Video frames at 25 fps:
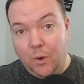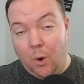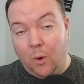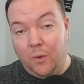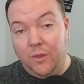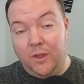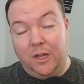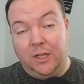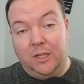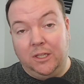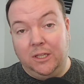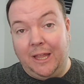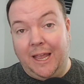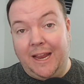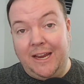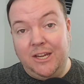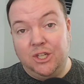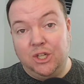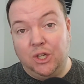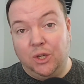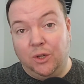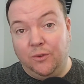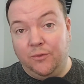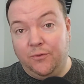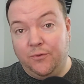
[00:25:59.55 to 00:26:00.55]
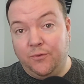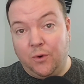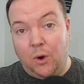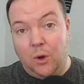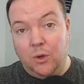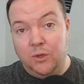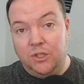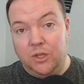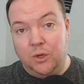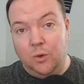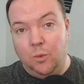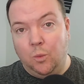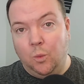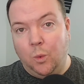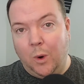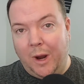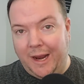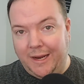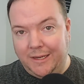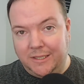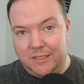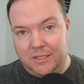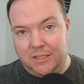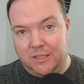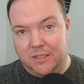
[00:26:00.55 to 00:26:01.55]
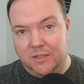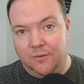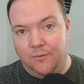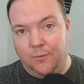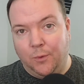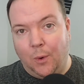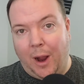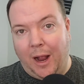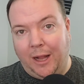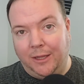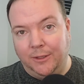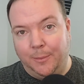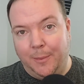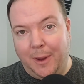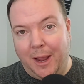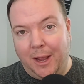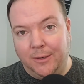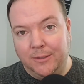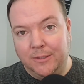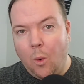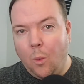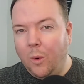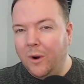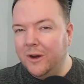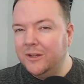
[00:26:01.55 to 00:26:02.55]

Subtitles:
or the glacial frozen wastes of Wildemount, where